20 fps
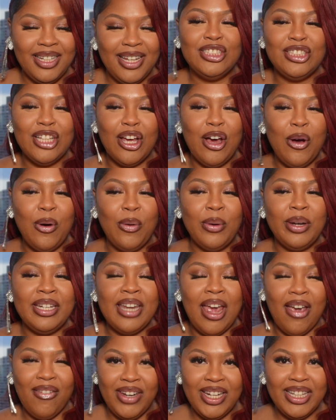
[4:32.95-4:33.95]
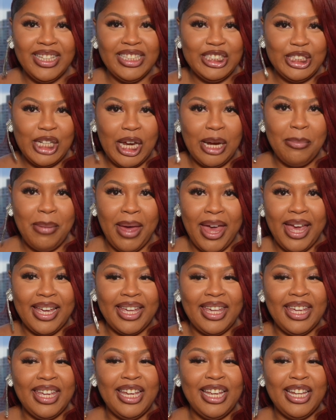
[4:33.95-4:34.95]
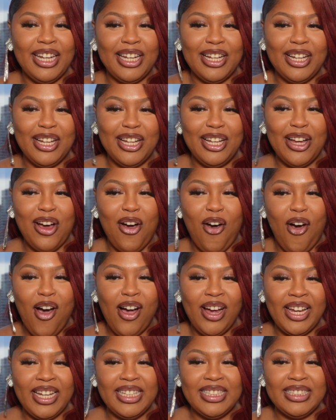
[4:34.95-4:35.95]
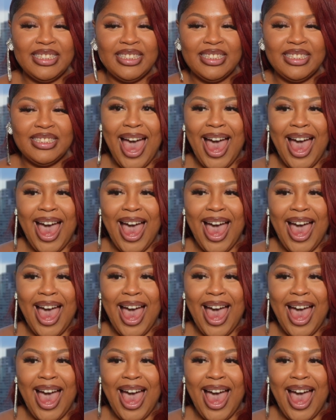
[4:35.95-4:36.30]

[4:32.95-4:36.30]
so definitely check back in August.